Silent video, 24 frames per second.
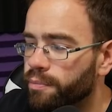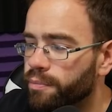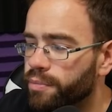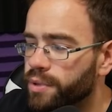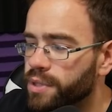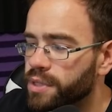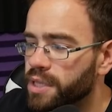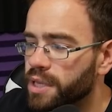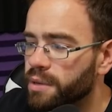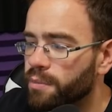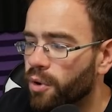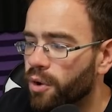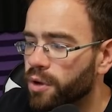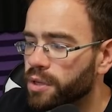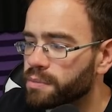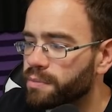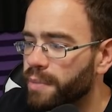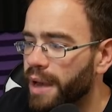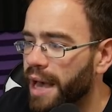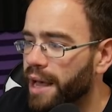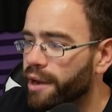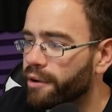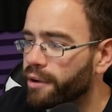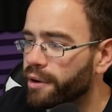CMOS
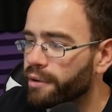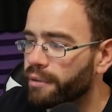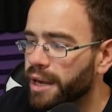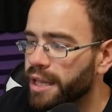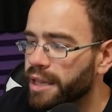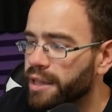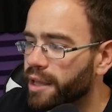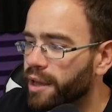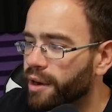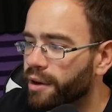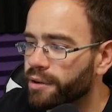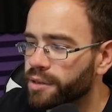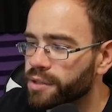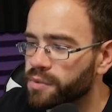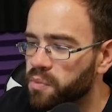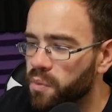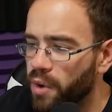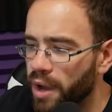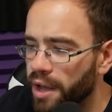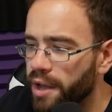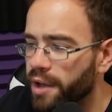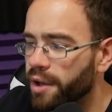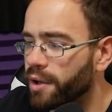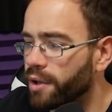battery right there as
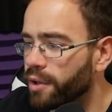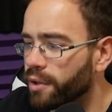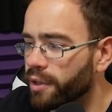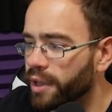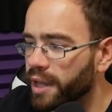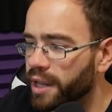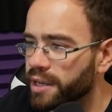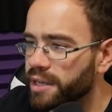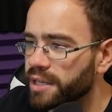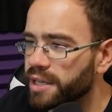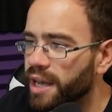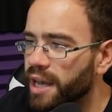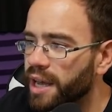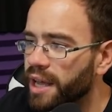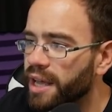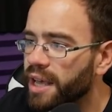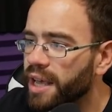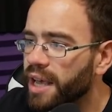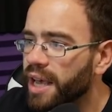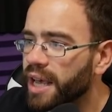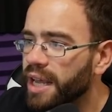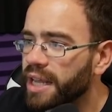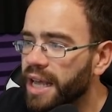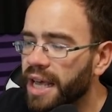well. And uh,
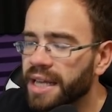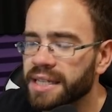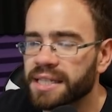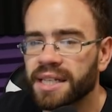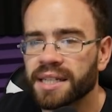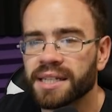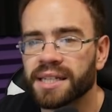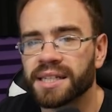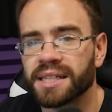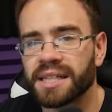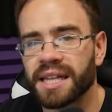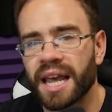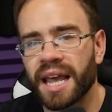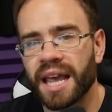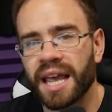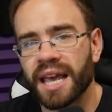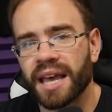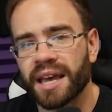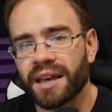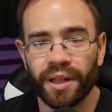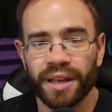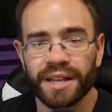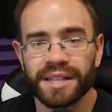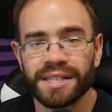yes, this is
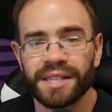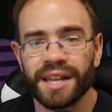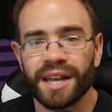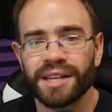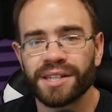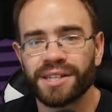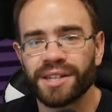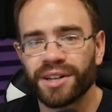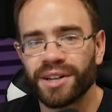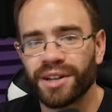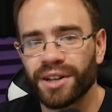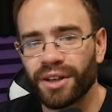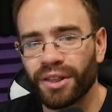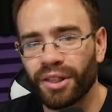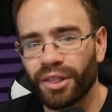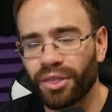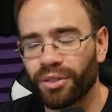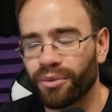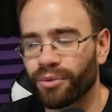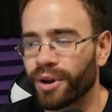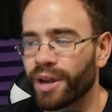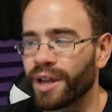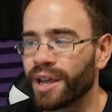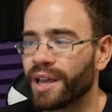a PlayStation
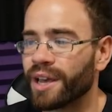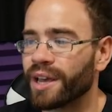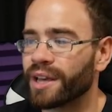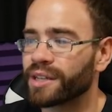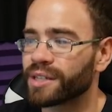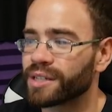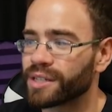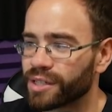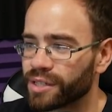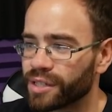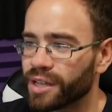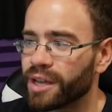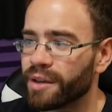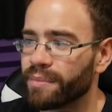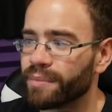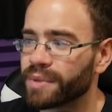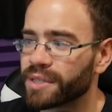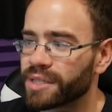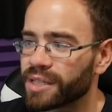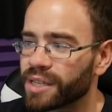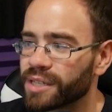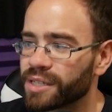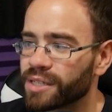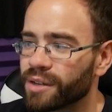3 Slim
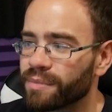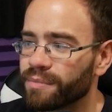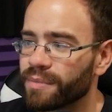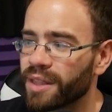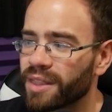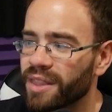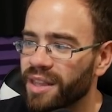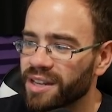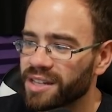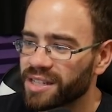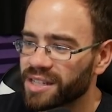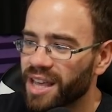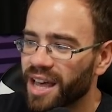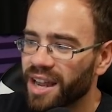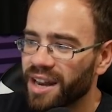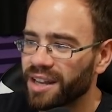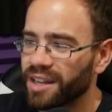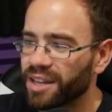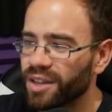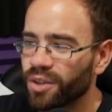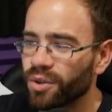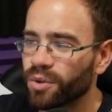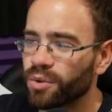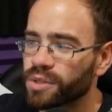system that they just kind
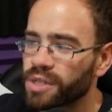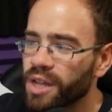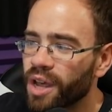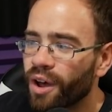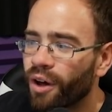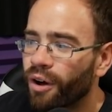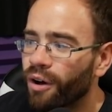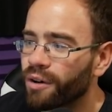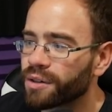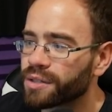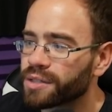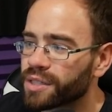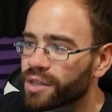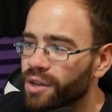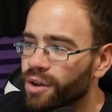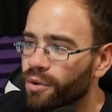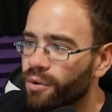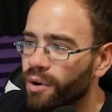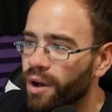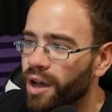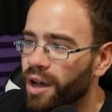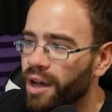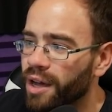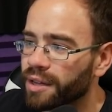of use.
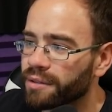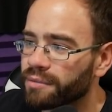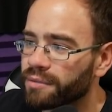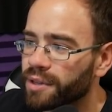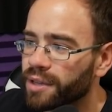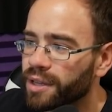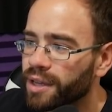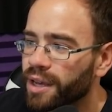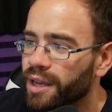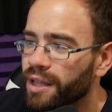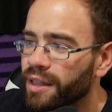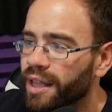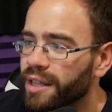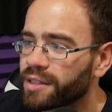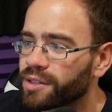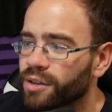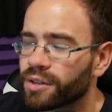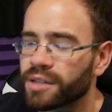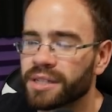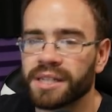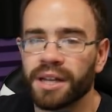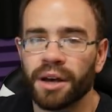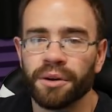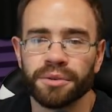Also, uh, that's
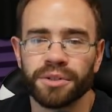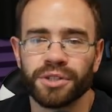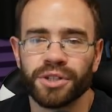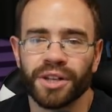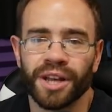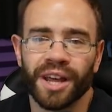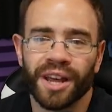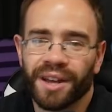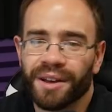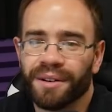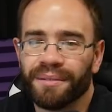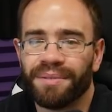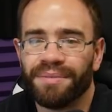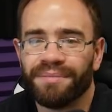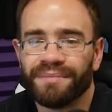our cell chip.